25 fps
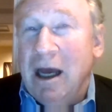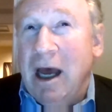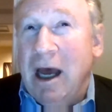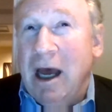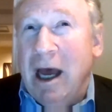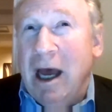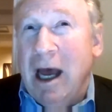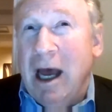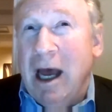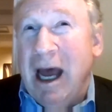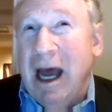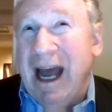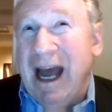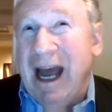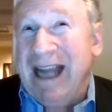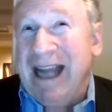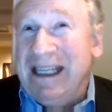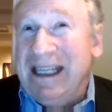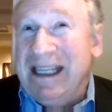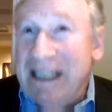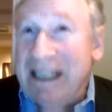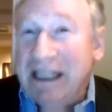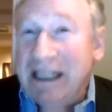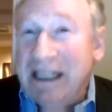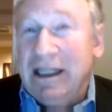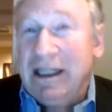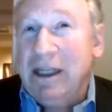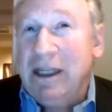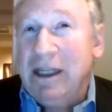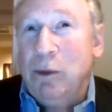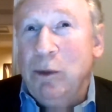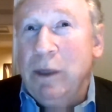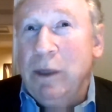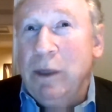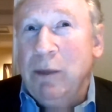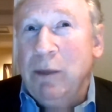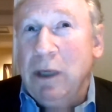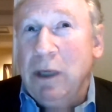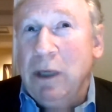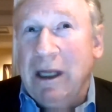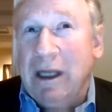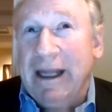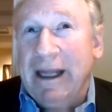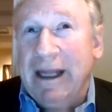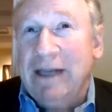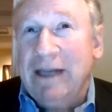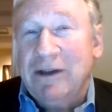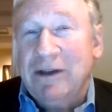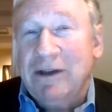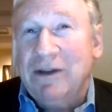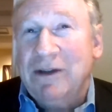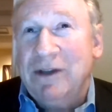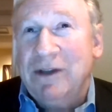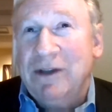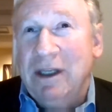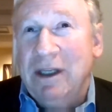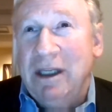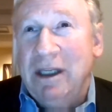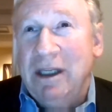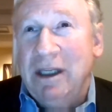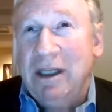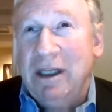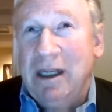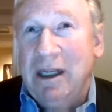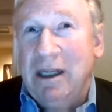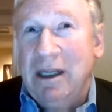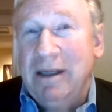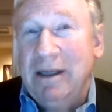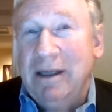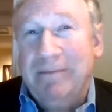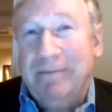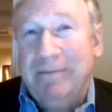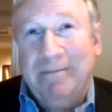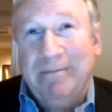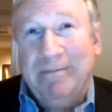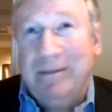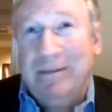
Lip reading: ideally, we would like to see